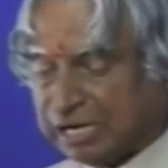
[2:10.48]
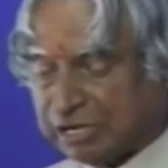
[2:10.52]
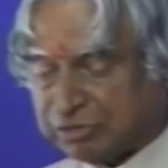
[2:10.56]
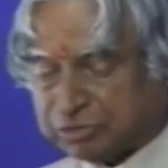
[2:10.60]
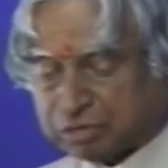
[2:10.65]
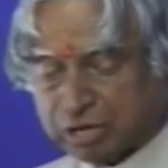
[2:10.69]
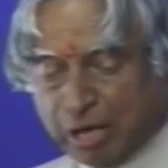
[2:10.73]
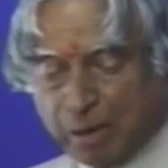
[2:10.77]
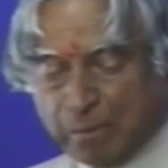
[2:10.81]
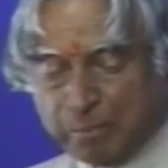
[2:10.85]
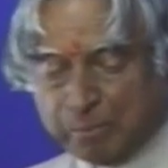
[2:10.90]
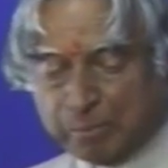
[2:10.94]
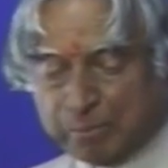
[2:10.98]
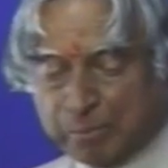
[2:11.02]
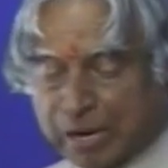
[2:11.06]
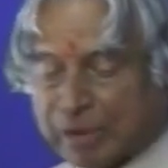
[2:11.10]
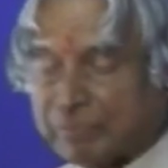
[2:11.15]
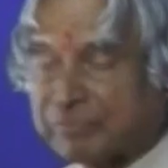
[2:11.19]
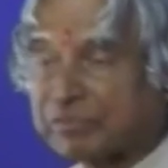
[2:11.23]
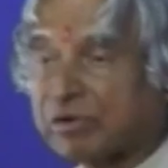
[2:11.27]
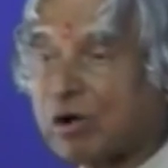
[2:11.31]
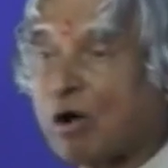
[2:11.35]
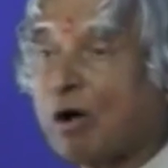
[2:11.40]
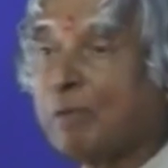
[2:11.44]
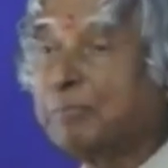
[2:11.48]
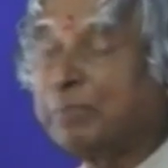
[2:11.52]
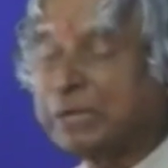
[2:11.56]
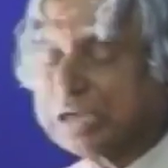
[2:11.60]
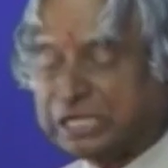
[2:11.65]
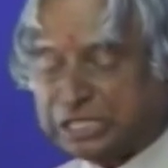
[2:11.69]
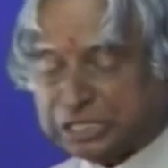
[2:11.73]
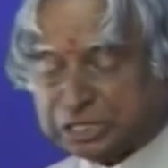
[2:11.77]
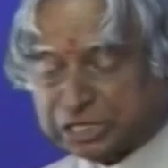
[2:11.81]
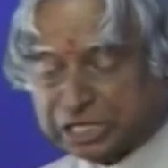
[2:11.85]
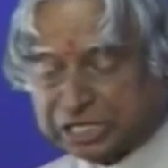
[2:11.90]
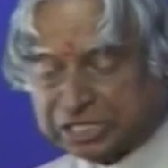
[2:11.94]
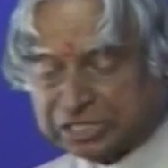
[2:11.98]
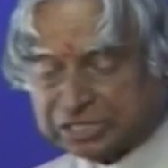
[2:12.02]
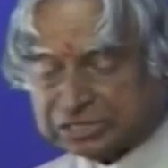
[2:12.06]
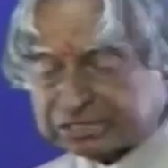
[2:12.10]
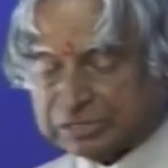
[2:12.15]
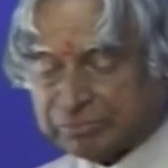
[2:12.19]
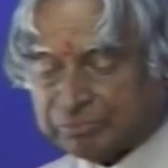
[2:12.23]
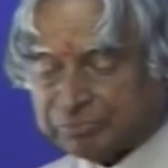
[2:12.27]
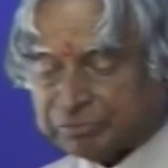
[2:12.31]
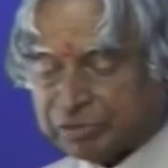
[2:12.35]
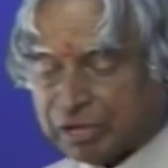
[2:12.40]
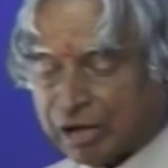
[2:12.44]
number of competitions
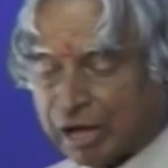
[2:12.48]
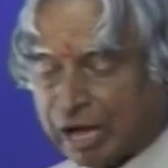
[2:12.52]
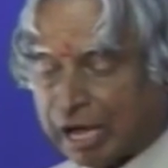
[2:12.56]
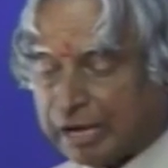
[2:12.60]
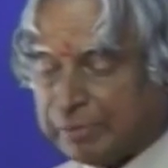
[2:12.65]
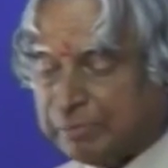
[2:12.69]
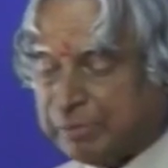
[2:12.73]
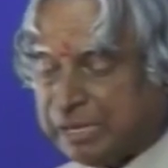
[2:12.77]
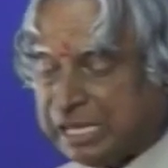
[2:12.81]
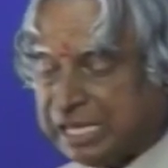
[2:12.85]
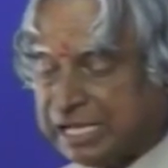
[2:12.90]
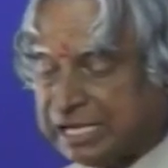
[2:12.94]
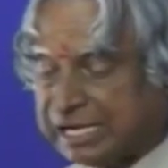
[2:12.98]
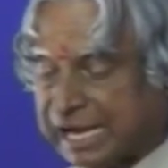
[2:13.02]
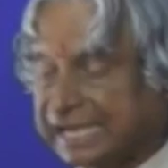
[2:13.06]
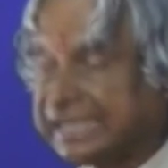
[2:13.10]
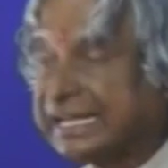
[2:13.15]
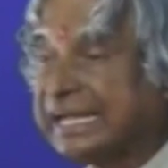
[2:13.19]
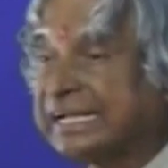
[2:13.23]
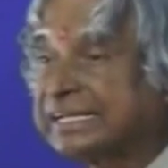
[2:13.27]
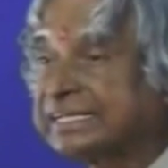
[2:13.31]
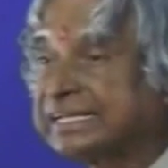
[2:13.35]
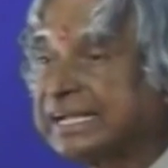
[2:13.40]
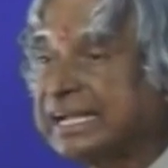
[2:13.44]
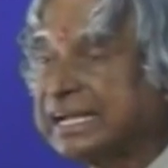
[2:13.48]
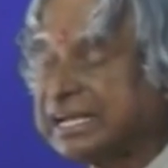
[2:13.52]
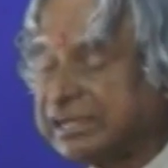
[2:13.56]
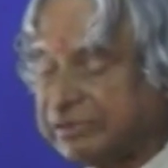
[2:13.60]
are being conducted,